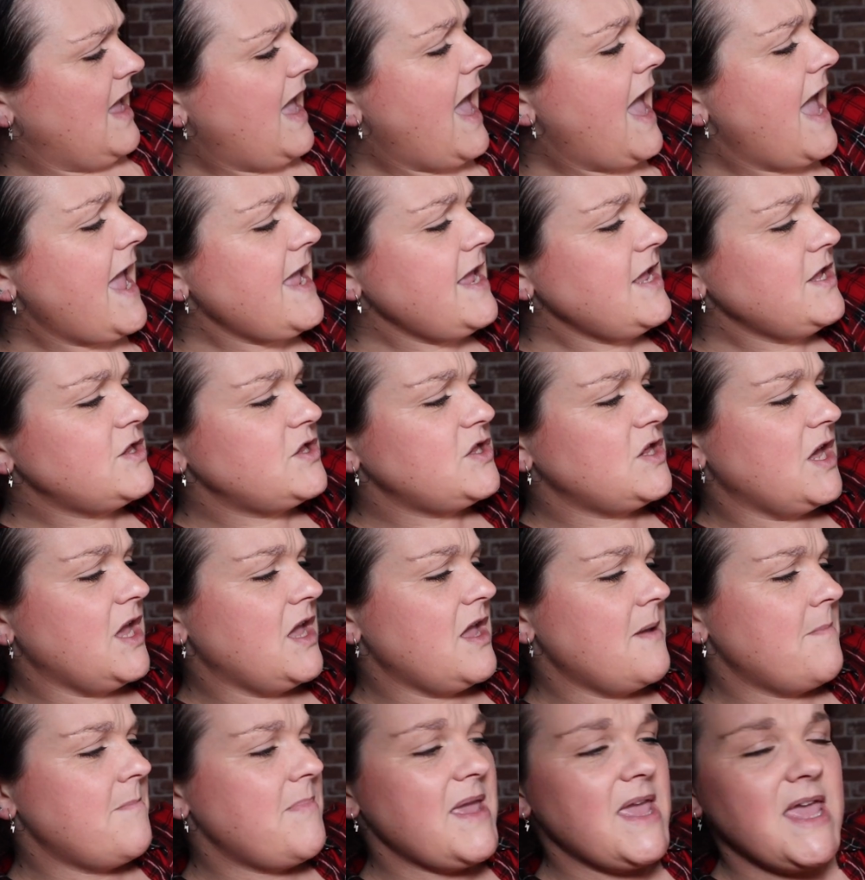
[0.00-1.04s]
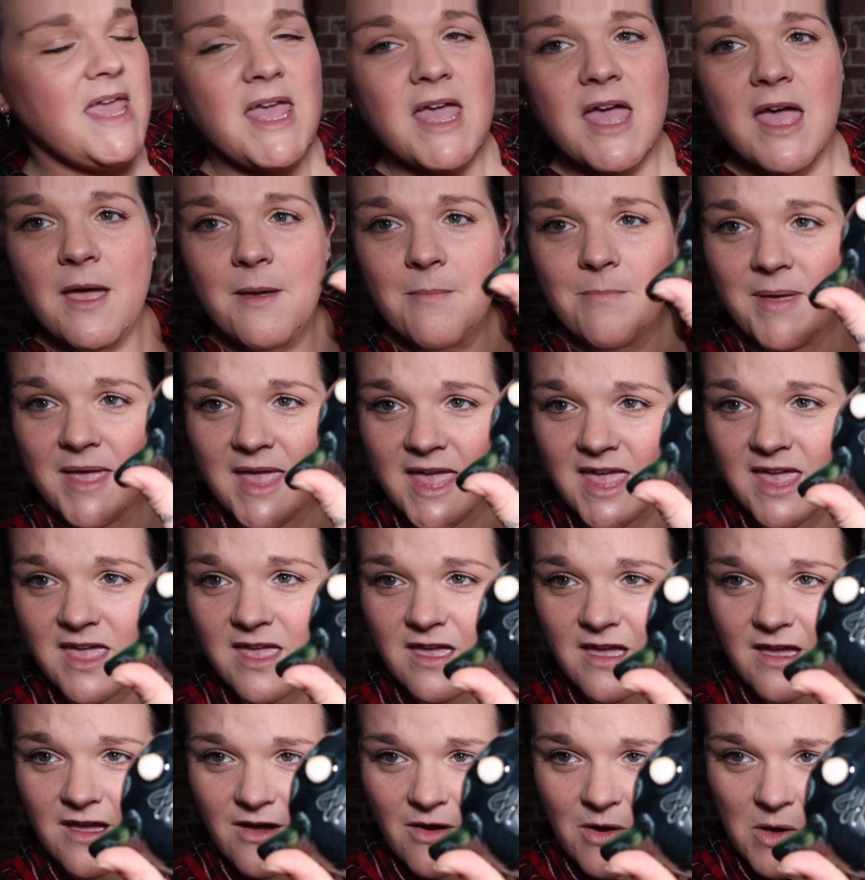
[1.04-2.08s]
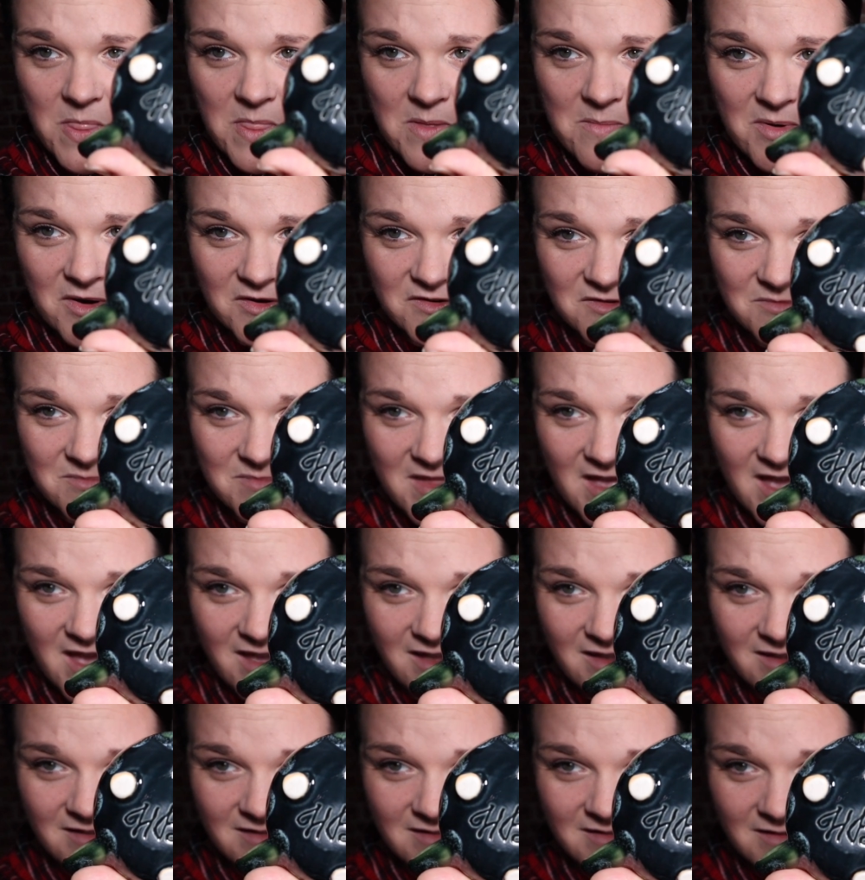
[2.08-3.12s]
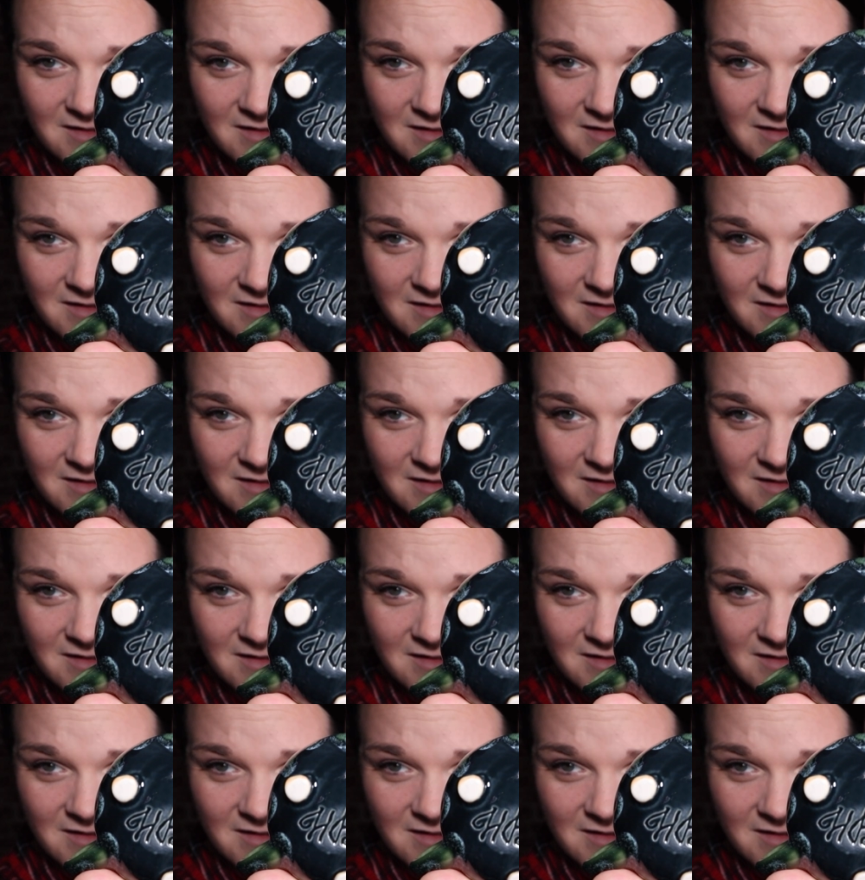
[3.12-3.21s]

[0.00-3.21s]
HBP on the bottom there.